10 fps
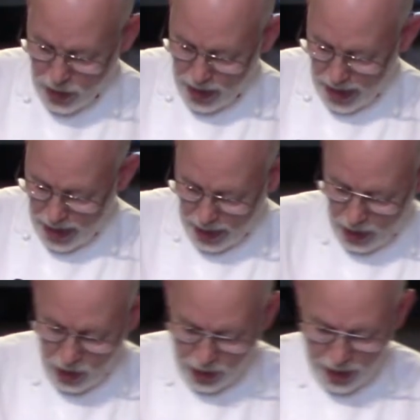any
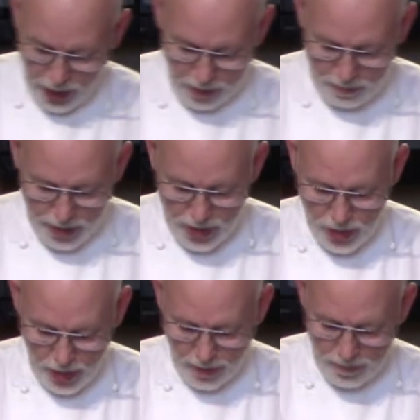cookie,
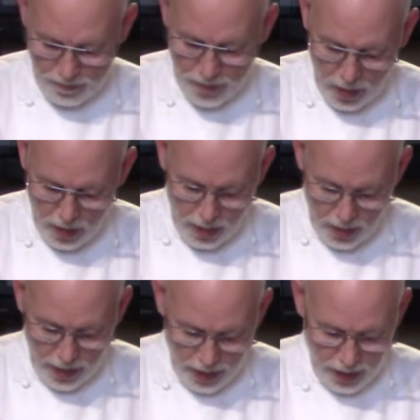biscuit,
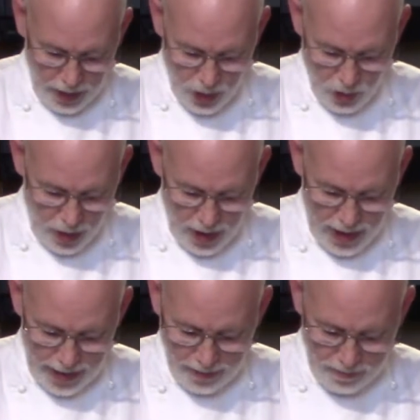anything
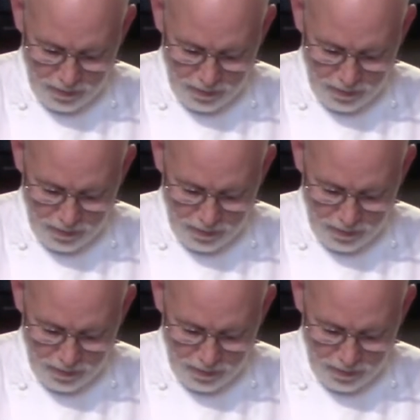dry.